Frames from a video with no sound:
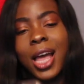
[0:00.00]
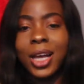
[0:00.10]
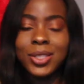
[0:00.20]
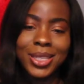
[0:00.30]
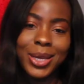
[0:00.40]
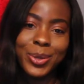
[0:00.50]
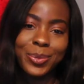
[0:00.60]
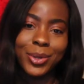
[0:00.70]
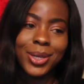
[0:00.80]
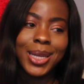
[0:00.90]
How to Get
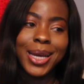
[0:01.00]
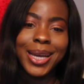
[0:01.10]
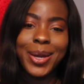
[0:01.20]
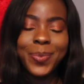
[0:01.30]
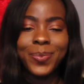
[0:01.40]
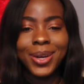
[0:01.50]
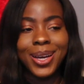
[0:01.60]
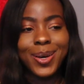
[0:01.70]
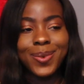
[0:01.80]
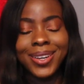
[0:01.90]
Away with Murder,
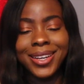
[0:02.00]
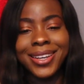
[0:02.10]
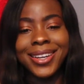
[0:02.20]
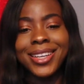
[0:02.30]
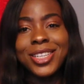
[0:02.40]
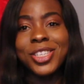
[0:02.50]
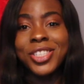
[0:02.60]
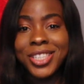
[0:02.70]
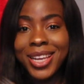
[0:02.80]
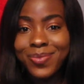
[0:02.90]
Power,
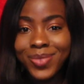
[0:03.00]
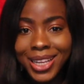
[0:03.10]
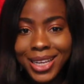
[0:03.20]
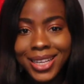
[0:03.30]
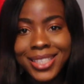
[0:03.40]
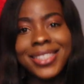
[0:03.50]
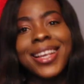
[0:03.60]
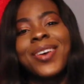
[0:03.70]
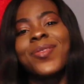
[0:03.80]
Shameless,